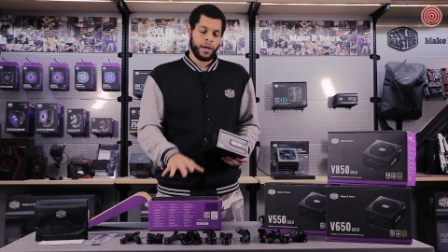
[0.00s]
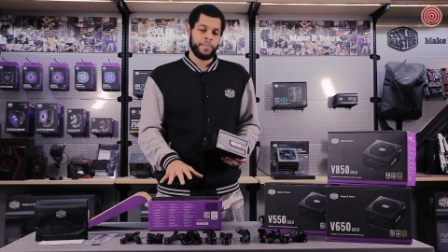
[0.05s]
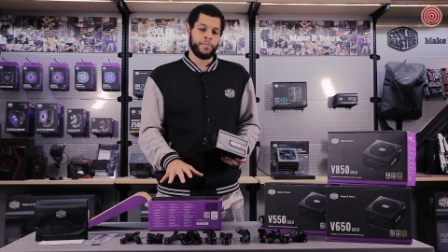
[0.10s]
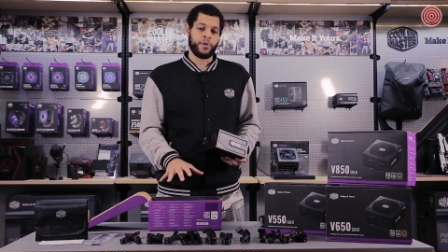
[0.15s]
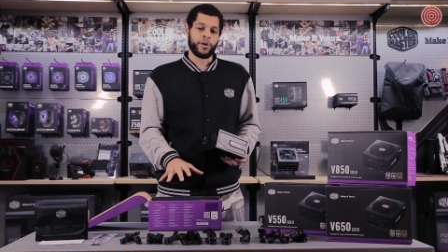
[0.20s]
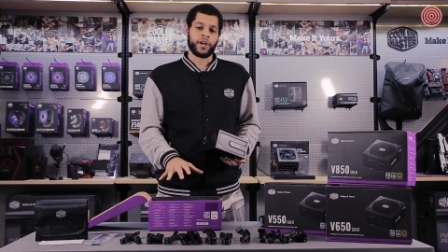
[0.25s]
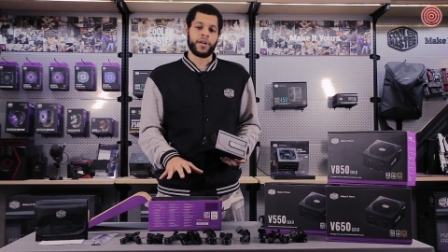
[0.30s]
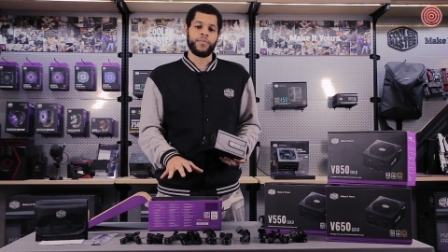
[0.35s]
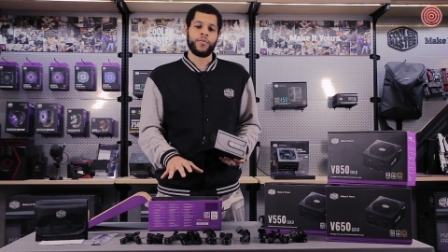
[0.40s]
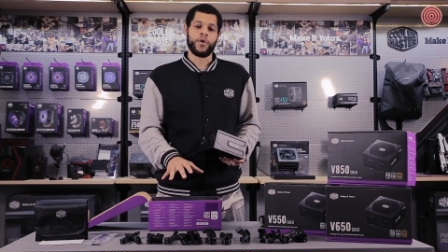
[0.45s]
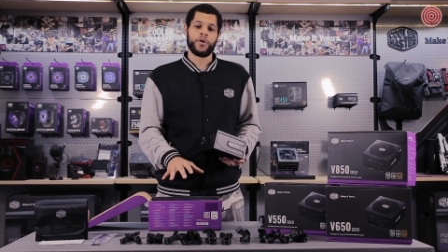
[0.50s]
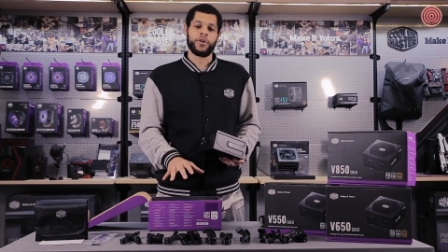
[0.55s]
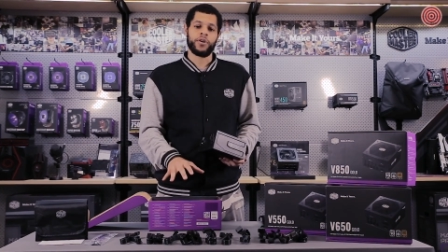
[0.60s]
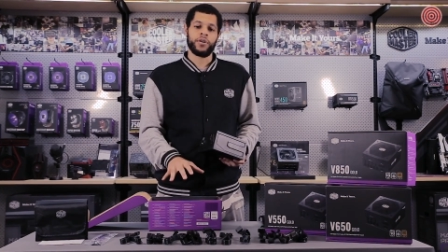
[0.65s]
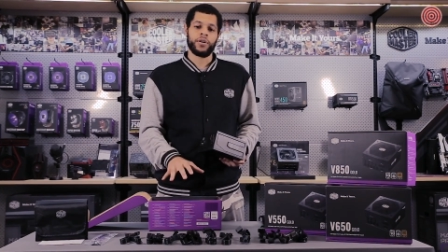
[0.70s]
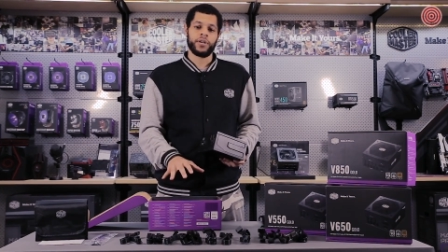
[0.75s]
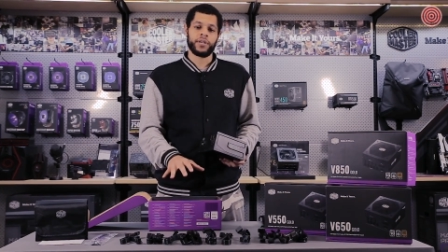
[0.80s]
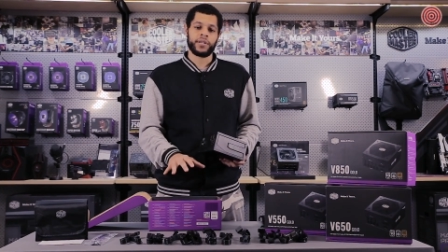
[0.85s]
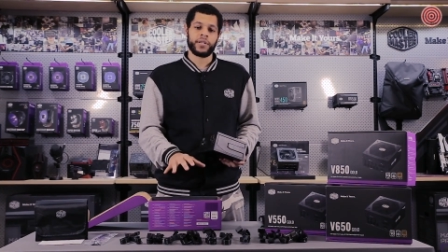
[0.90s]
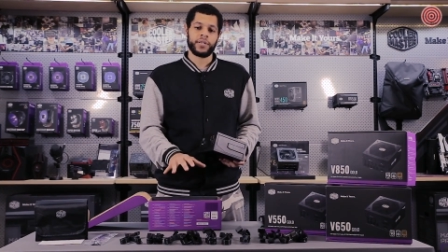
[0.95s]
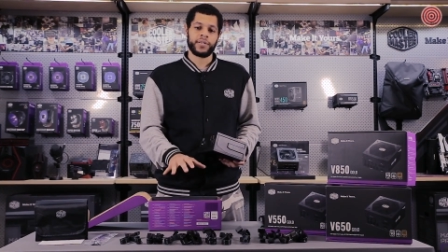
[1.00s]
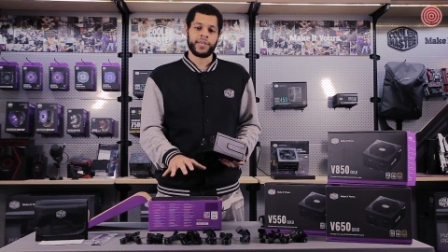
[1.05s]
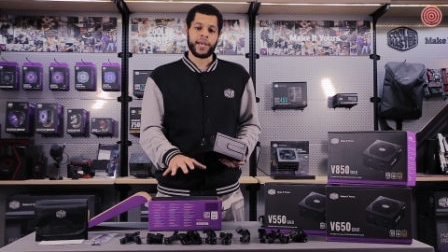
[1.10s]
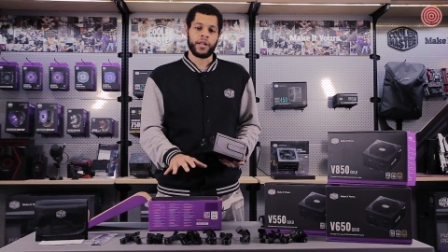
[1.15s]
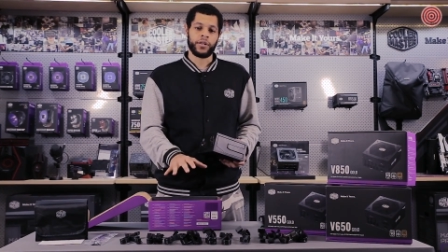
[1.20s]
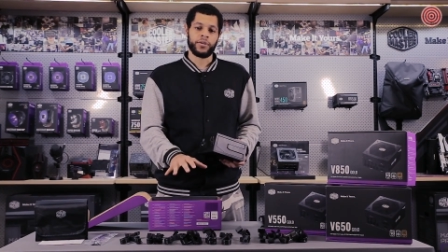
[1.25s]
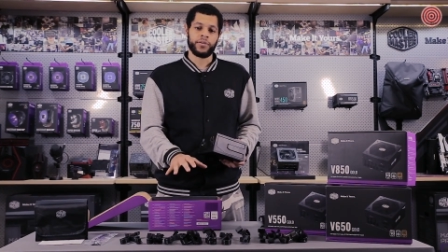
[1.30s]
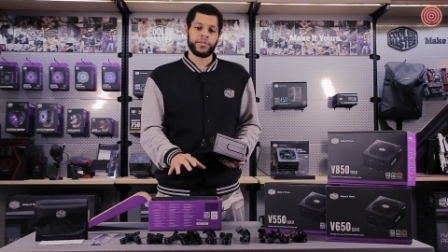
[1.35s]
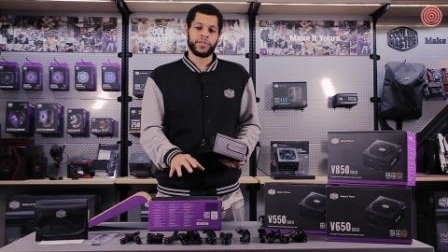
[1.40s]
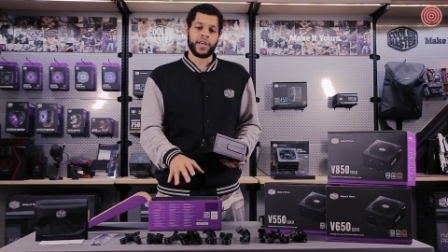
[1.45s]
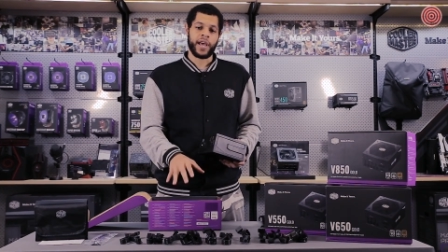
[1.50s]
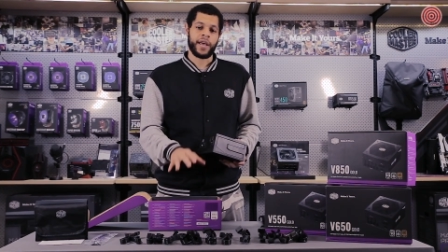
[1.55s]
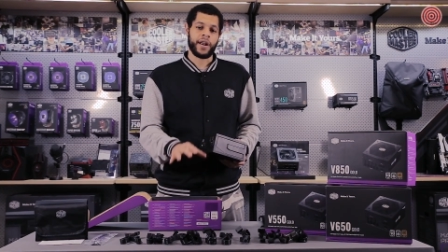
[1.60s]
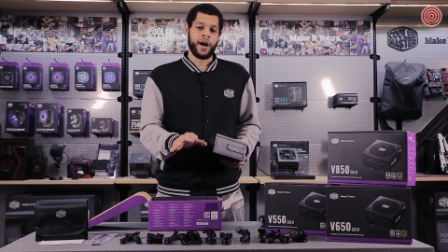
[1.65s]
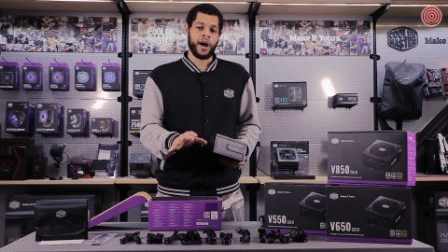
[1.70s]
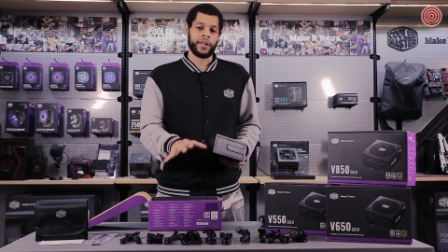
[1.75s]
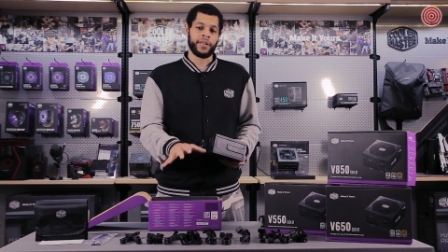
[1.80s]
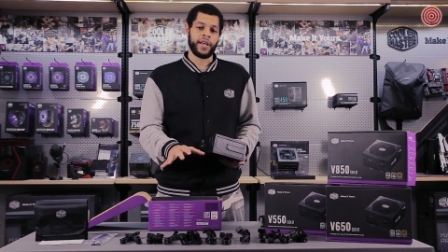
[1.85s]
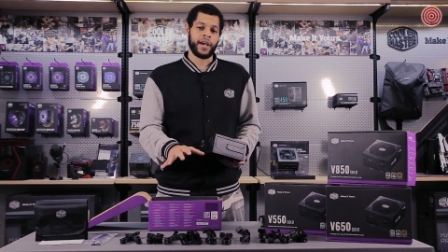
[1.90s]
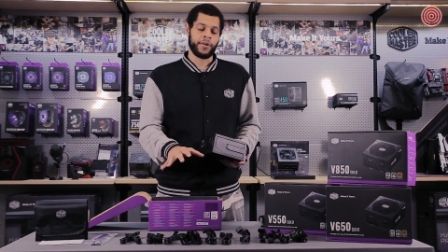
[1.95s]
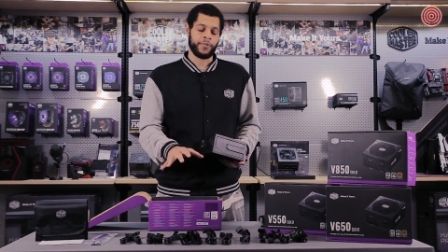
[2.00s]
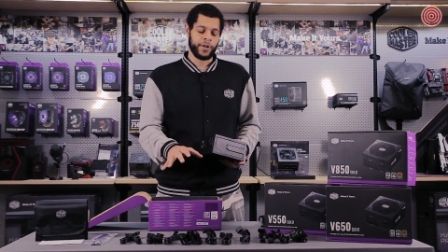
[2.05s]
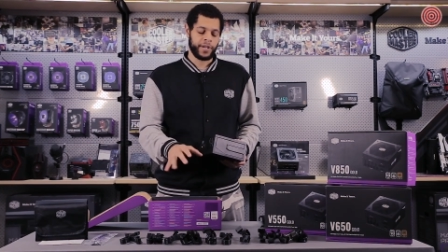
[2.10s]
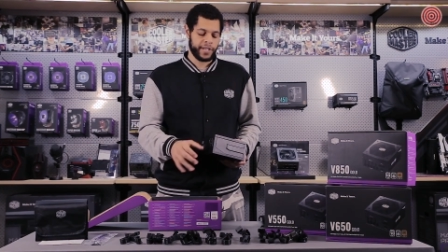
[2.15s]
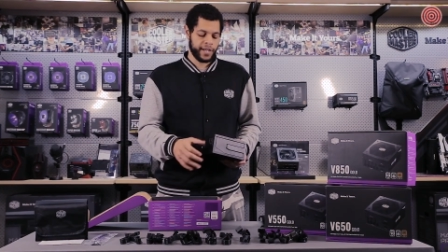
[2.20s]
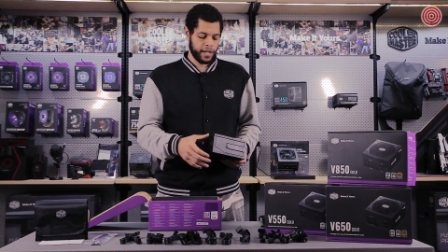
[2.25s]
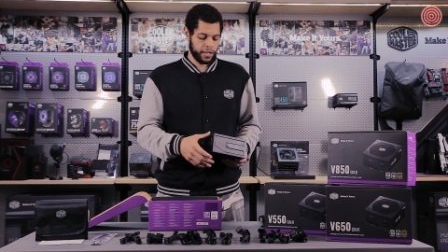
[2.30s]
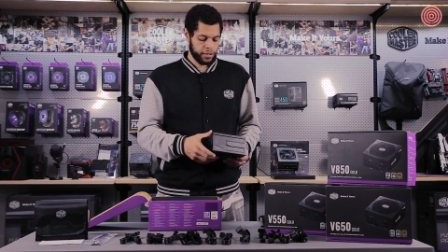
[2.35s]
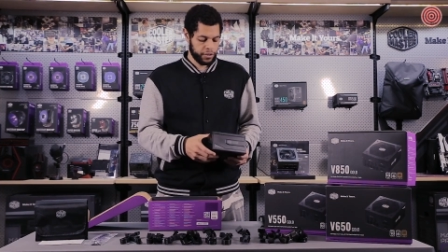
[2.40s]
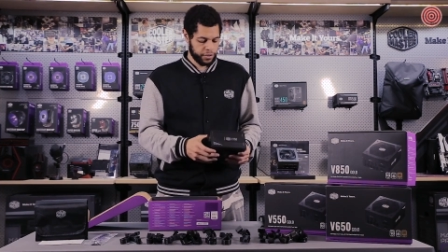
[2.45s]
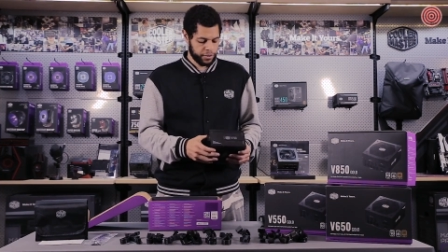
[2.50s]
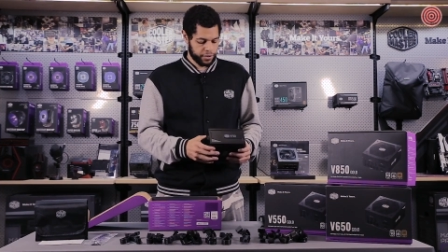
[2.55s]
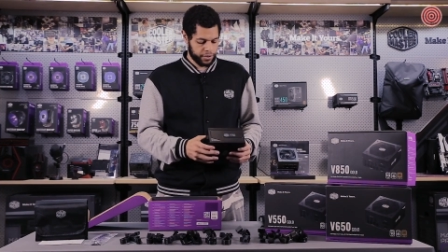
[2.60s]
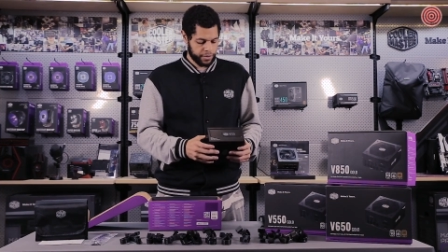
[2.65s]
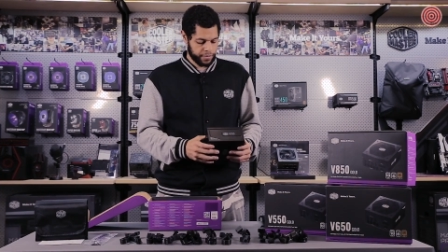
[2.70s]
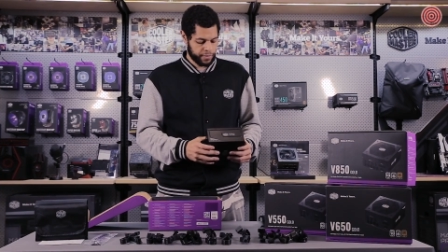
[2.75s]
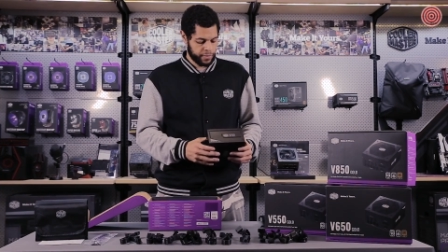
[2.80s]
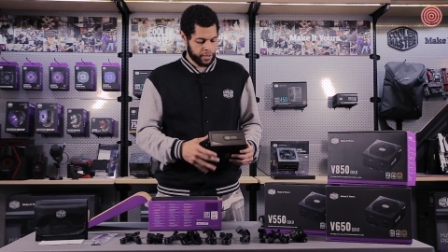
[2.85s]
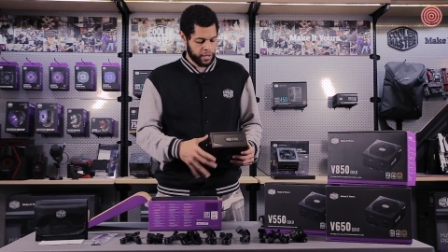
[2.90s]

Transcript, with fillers: brick and mortar sellers and online retailers.